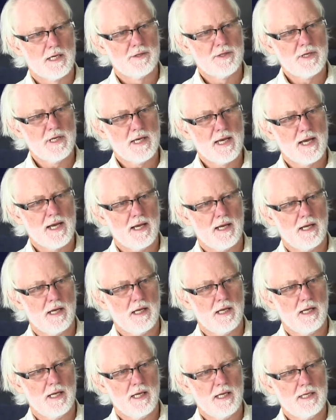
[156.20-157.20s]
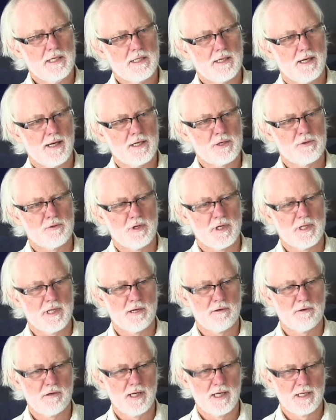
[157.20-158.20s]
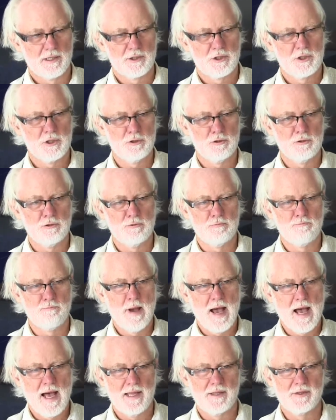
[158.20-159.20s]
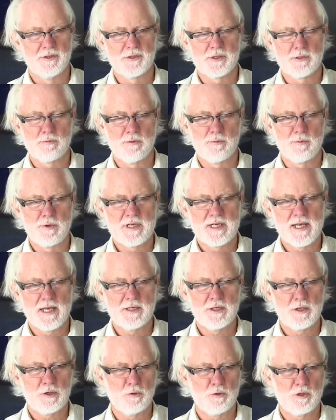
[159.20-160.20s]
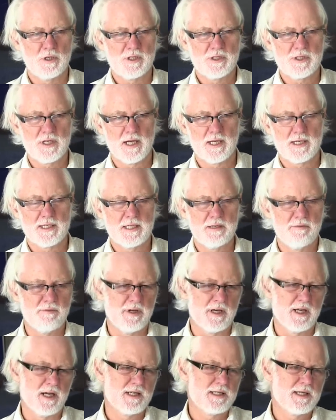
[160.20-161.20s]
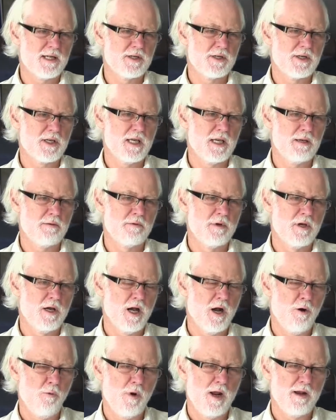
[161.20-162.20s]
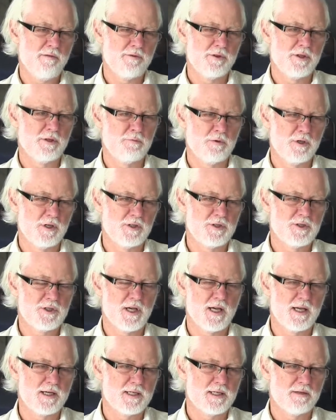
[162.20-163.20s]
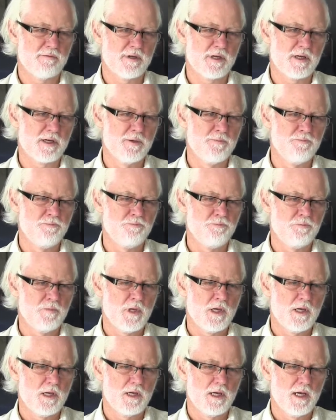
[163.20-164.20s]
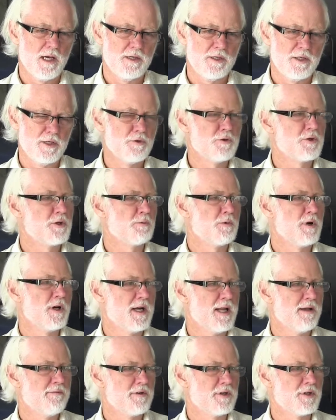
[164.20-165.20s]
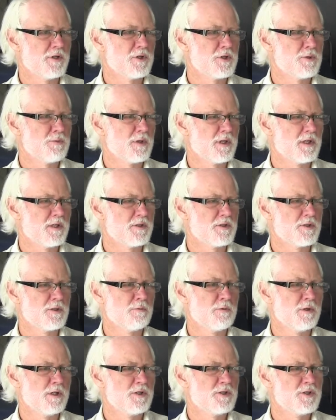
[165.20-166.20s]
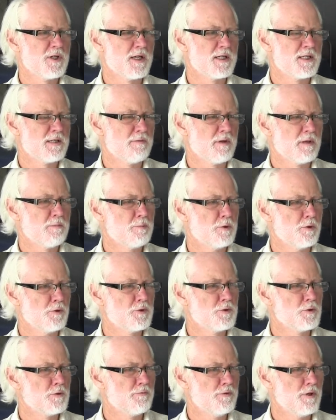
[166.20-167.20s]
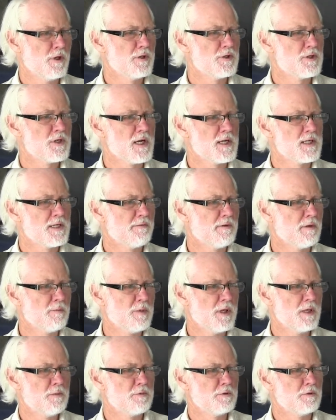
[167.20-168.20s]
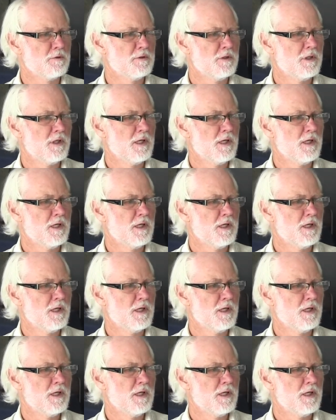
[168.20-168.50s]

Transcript: I think intellectually there are like two bands. I mean, we tend to call it scientific. I tend to keep away from the word scientific and use the word evidence, because the word scientific puts off non-scientific people.